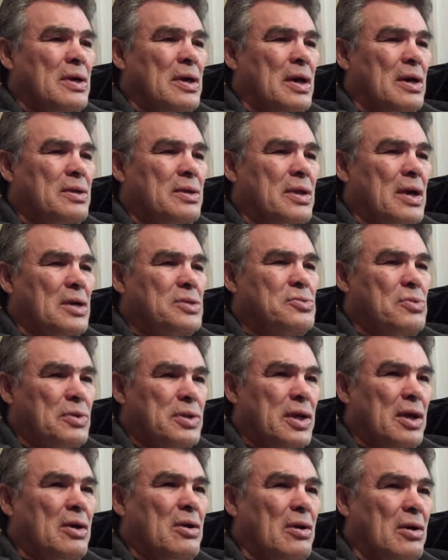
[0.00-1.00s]
And that's what
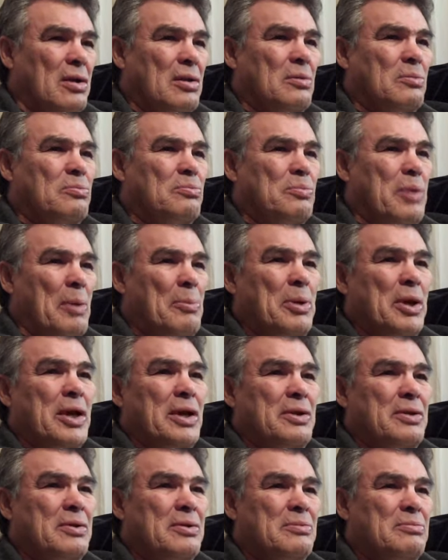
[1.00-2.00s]
they call
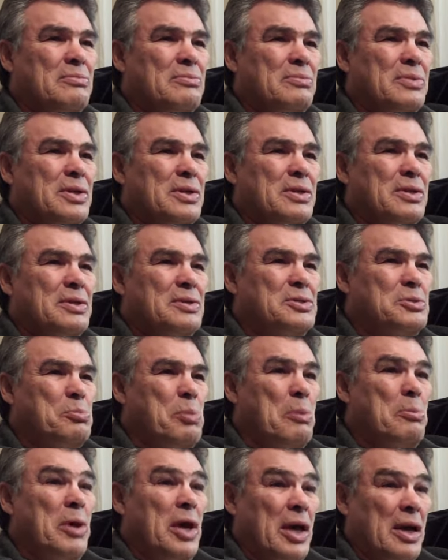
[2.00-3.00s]
pemmican. But it's
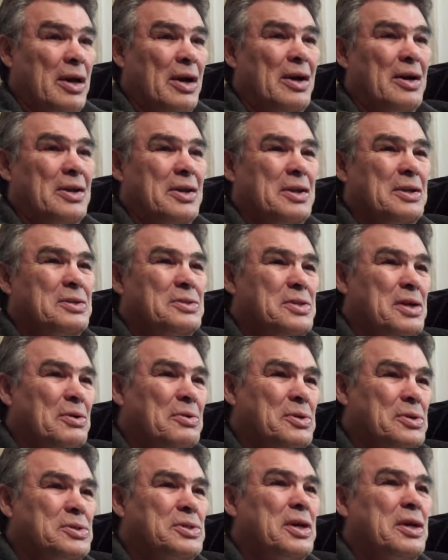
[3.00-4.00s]
pimihikan is how
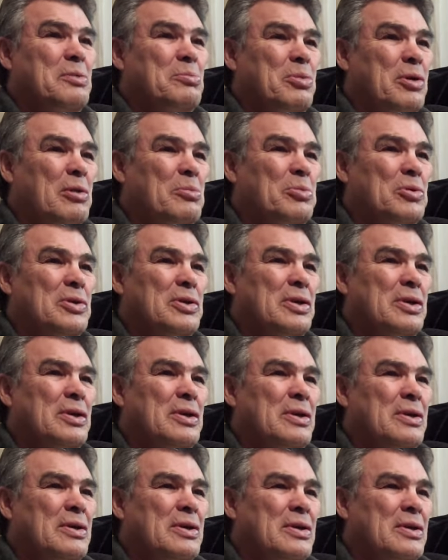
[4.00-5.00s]
you say it properly.
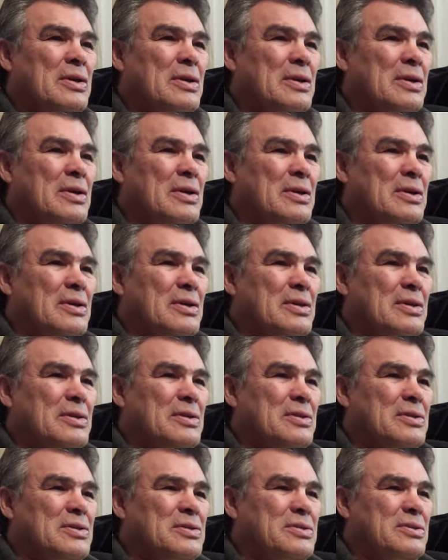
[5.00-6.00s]

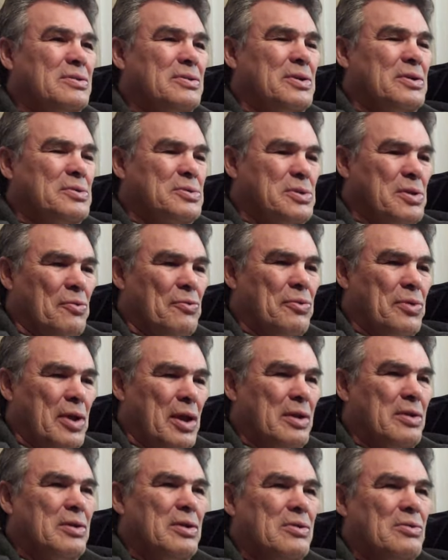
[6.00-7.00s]
So there's
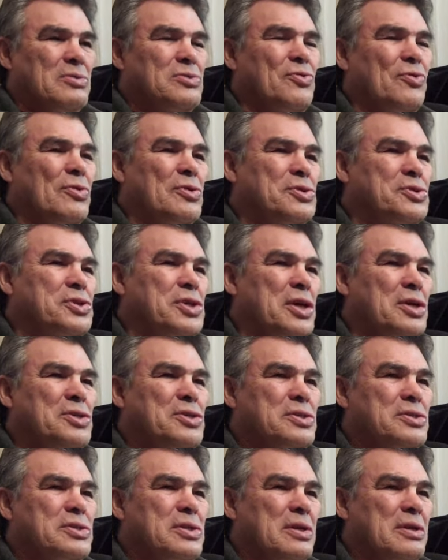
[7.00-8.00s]
those four
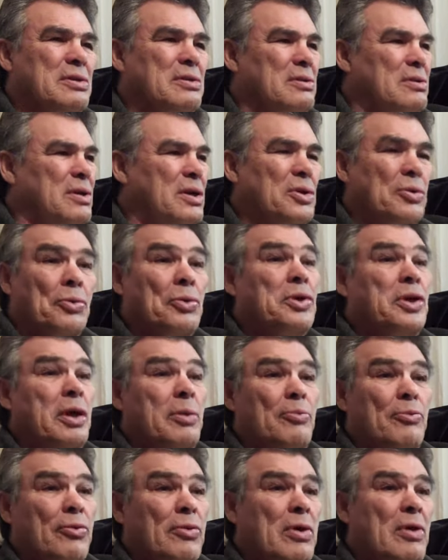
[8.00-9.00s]
stages, and it would
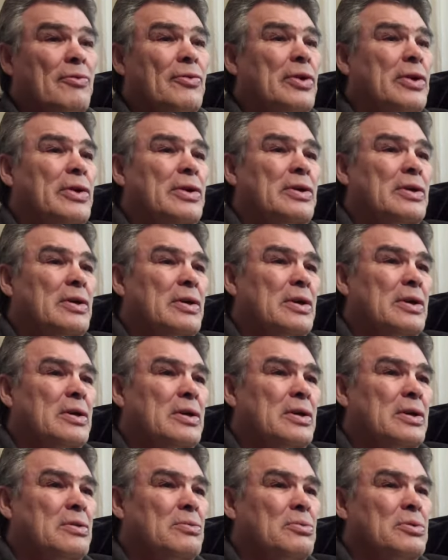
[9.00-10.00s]
keep forever.
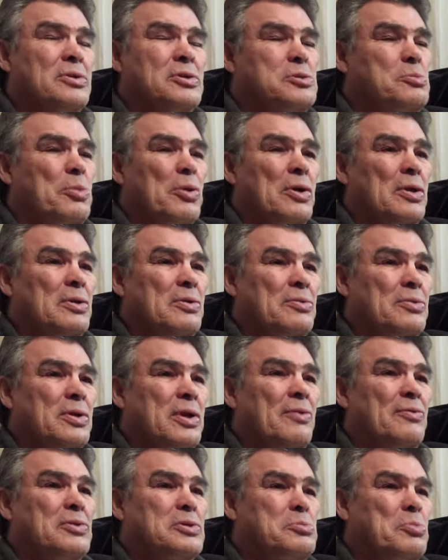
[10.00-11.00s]
It wouldn't spoil. It would
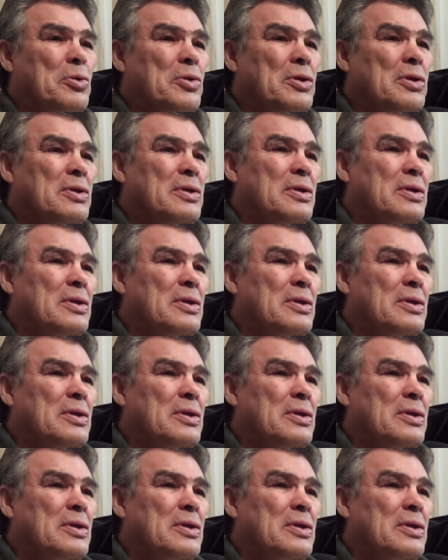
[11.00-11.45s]
never spoil.